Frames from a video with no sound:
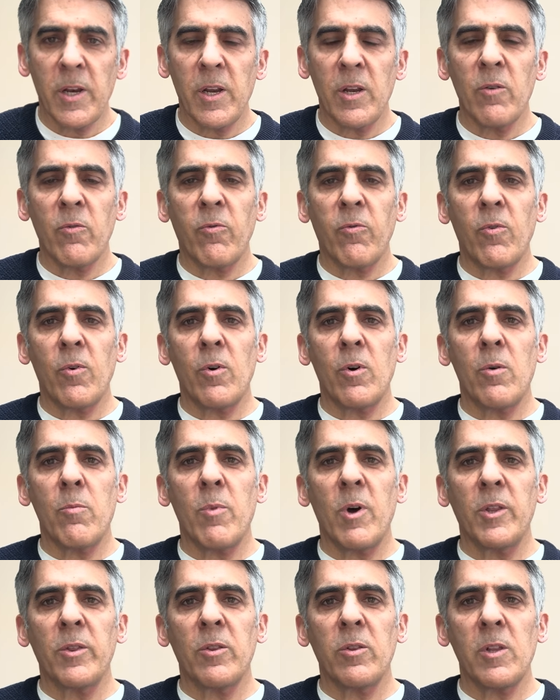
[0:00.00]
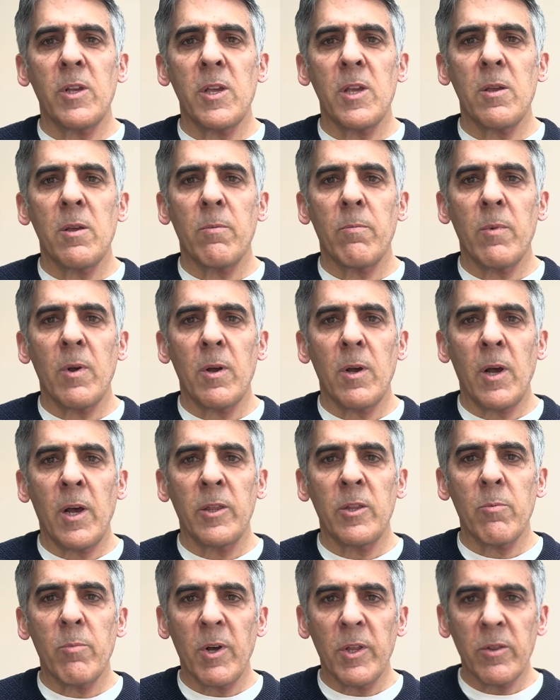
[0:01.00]
For on
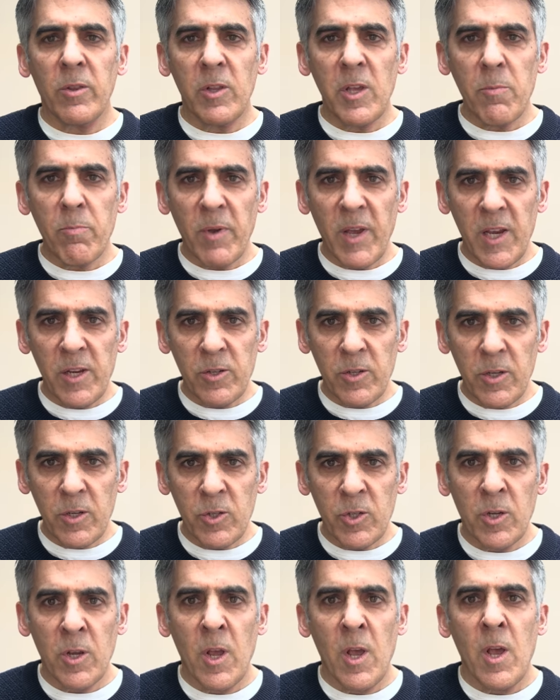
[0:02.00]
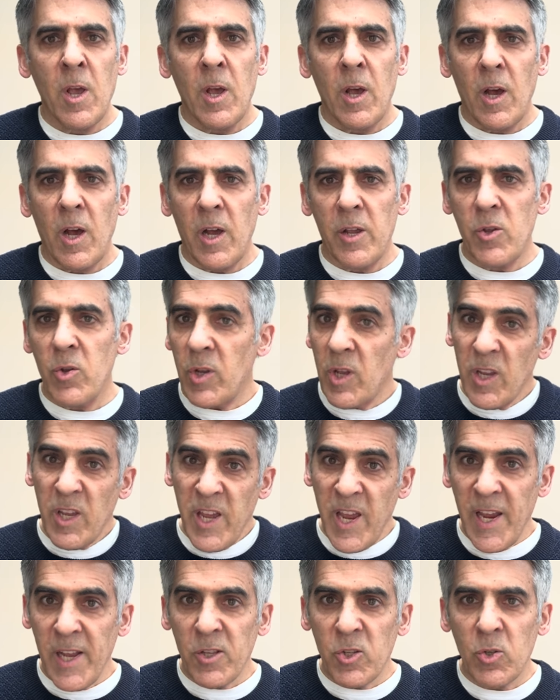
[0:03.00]
the monthly basis. You can
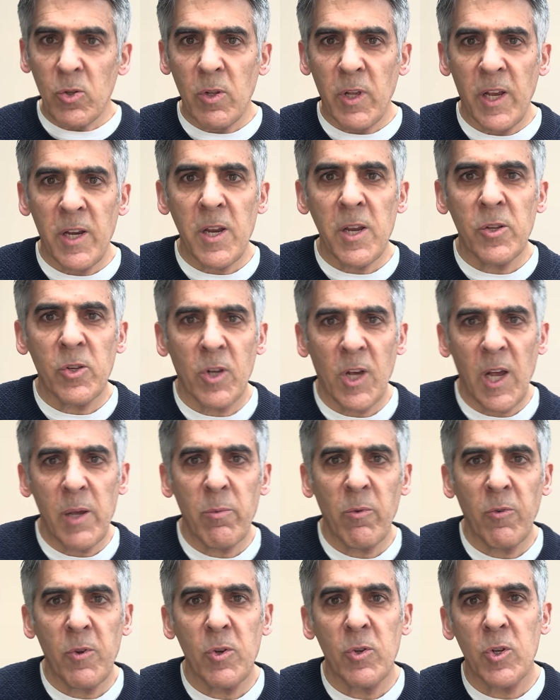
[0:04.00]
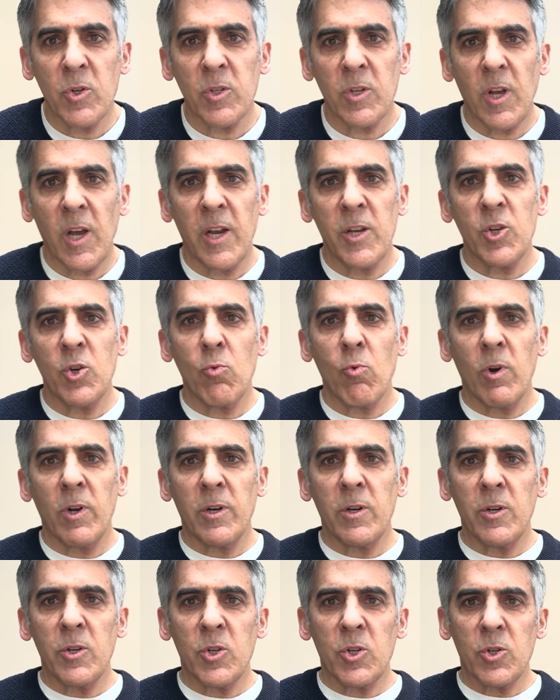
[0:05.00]
cancel anytime if you decide you
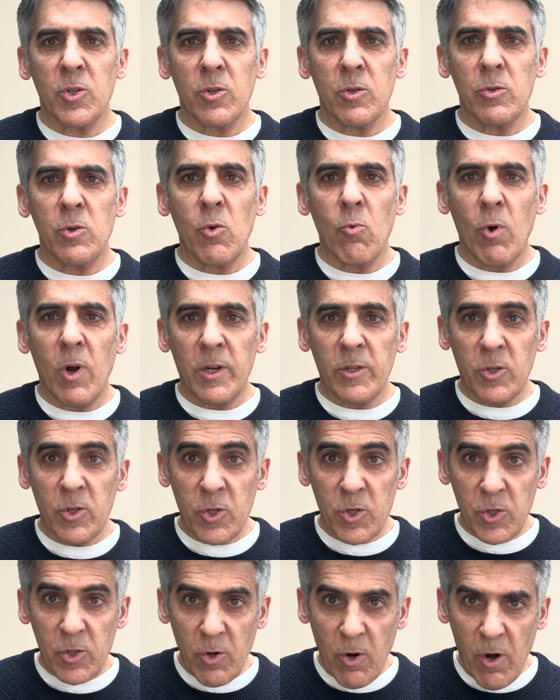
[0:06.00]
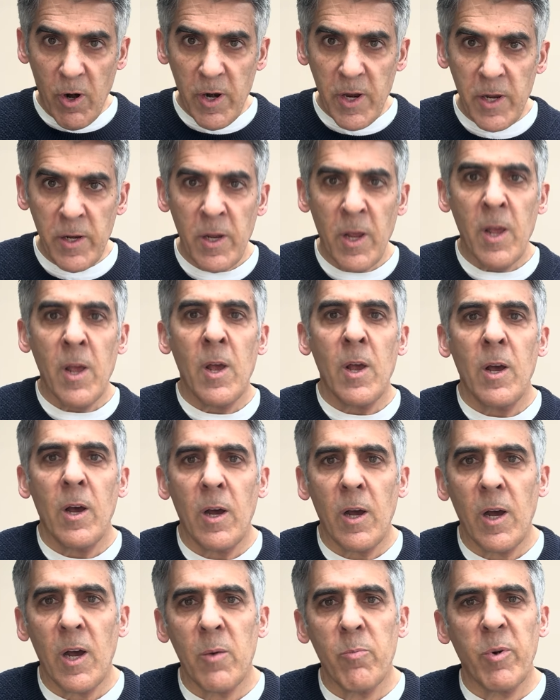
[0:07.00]
want to start it.
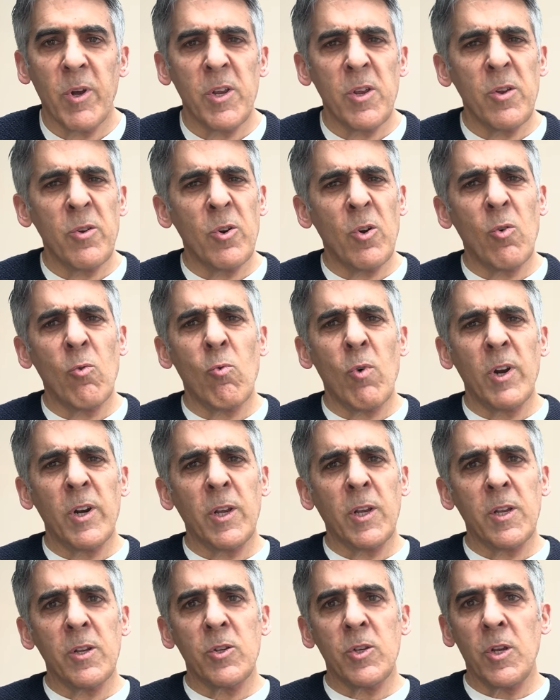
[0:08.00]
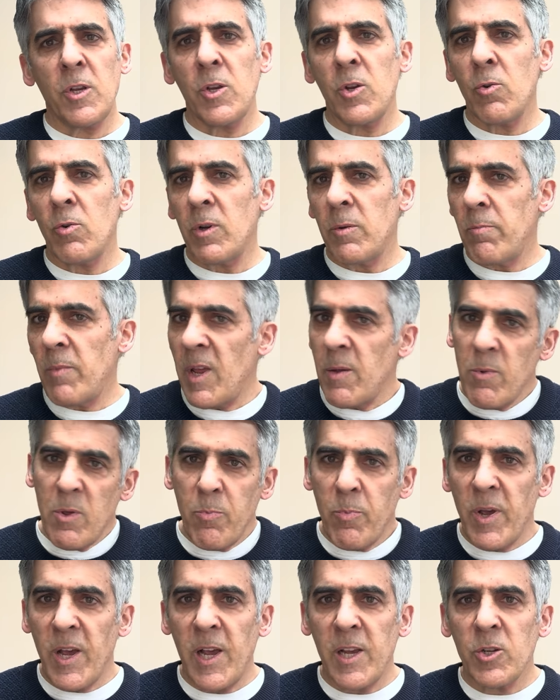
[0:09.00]
But you don't want to continue it maybe
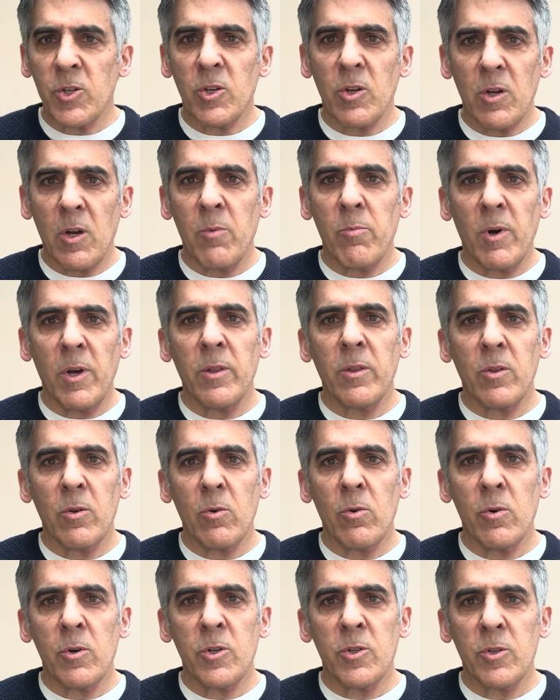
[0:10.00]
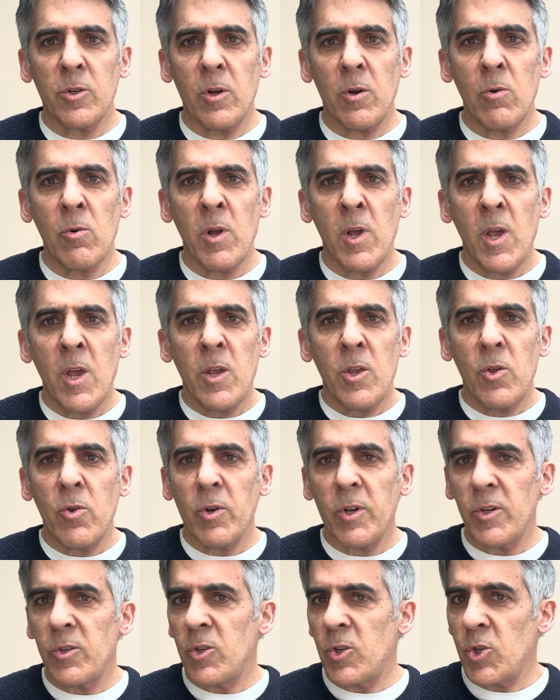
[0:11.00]
past a month or so. You
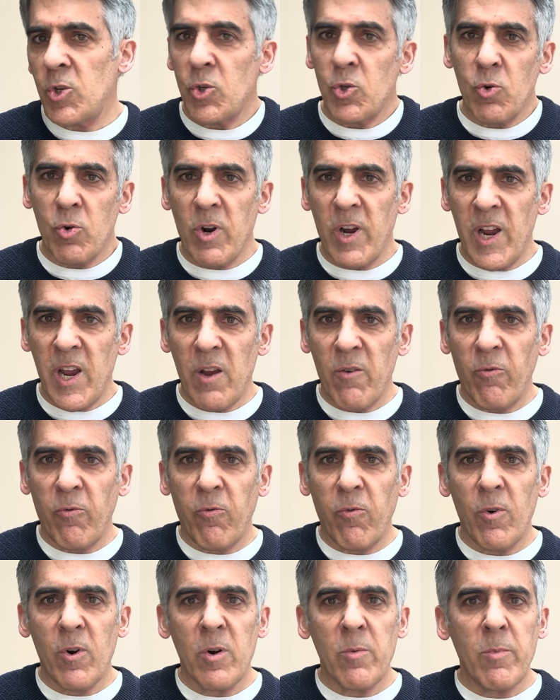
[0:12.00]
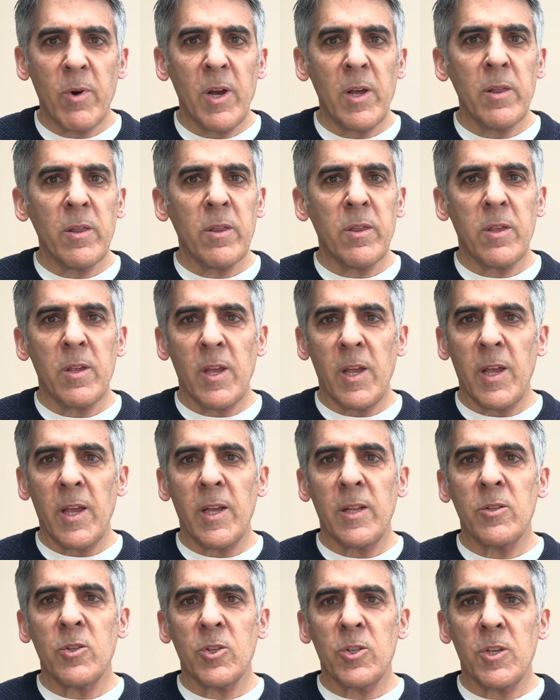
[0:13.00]
can just try it for a month
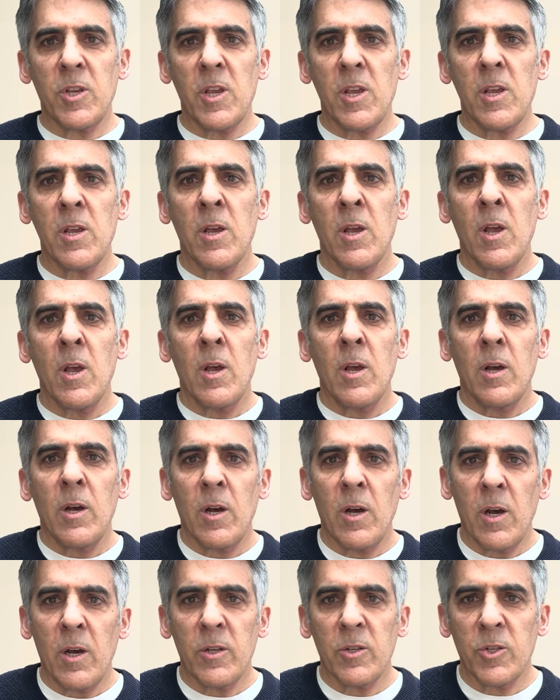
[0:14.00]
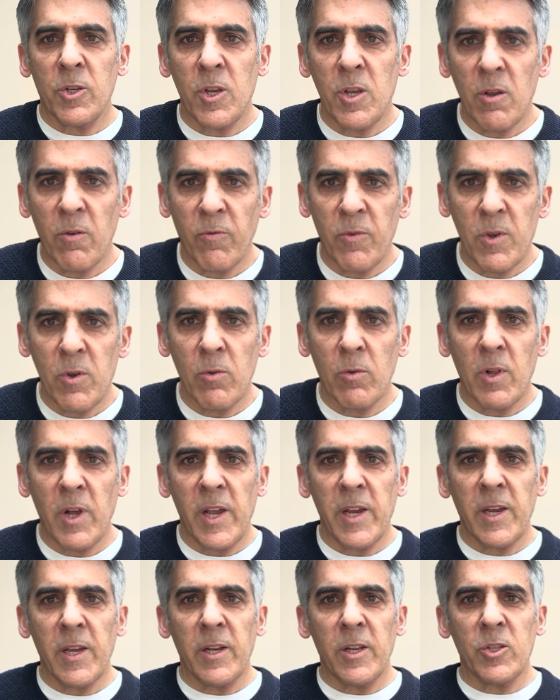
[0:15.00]
and see if you
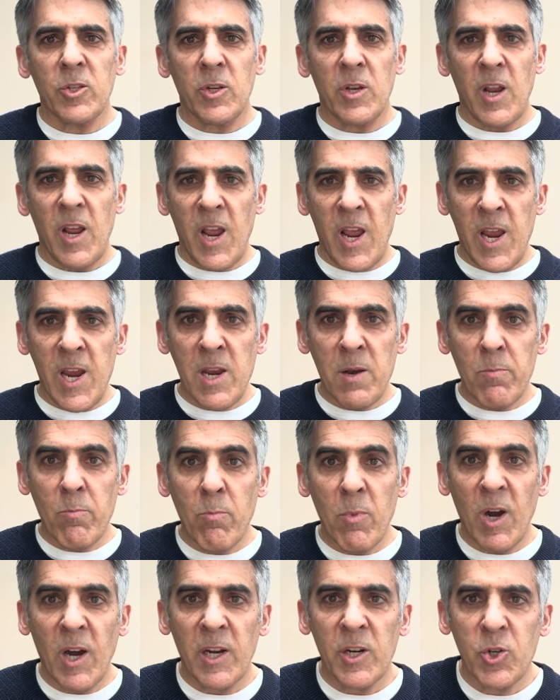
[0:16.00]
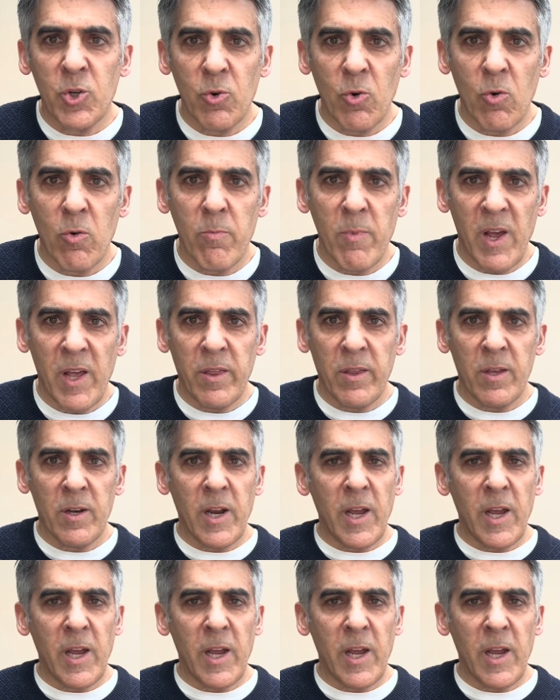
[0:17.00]
like it. It's an 8-module method.